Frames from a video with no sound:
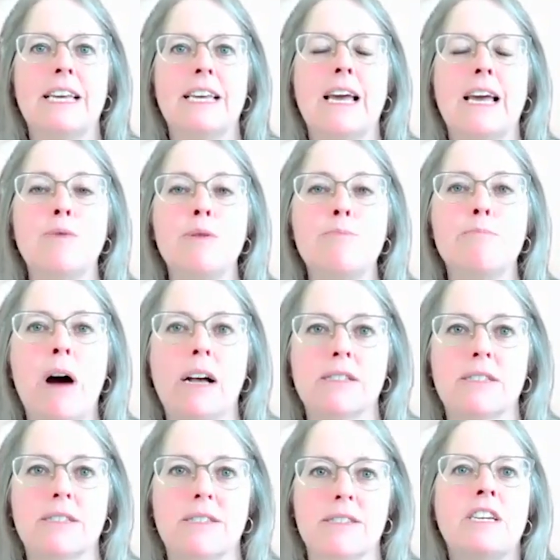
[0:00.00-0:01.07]
And we
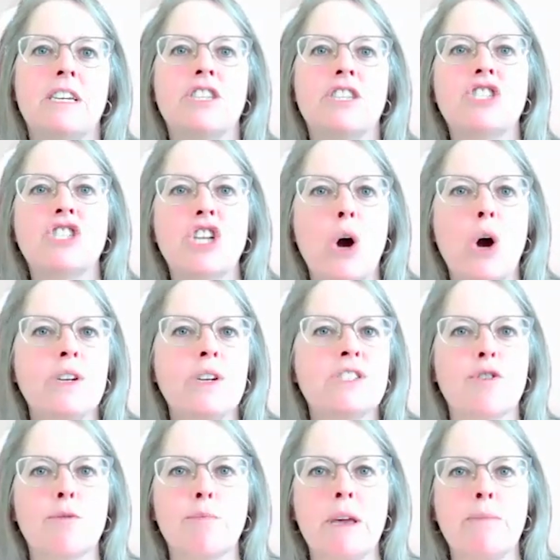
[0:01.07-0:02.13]
must. This show is
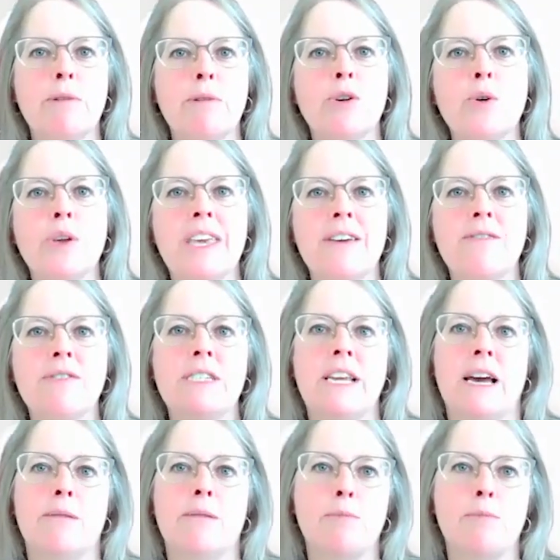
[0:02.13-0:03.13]
for people who give a damn